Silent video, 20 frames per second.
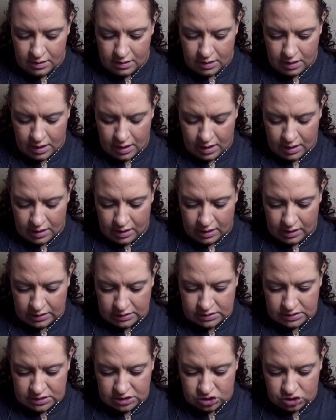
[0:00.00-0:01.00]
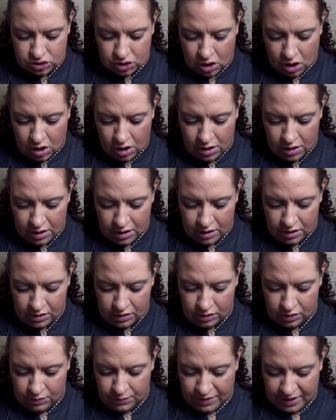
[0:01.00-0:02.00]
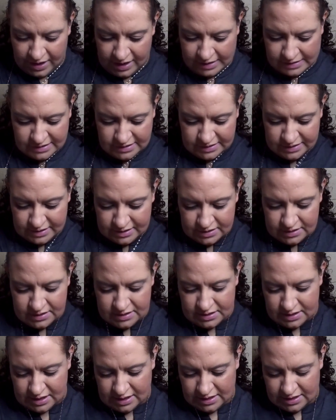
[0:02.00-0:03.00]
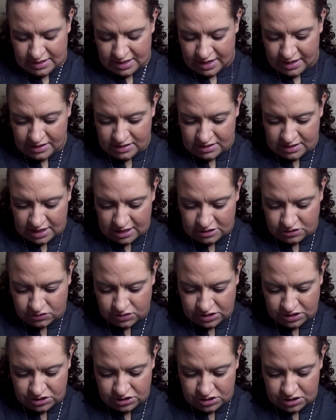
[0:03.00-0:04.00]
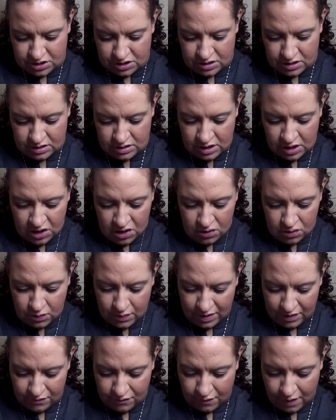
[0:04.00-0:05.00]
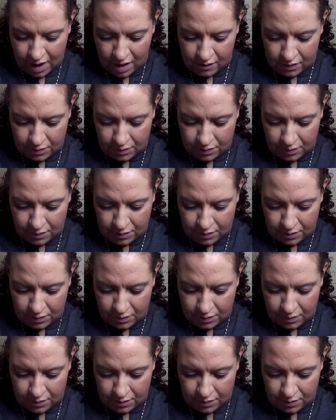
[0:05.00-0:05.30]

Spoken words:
and it's Arctic Luminescence Intense Hydration 24-Hour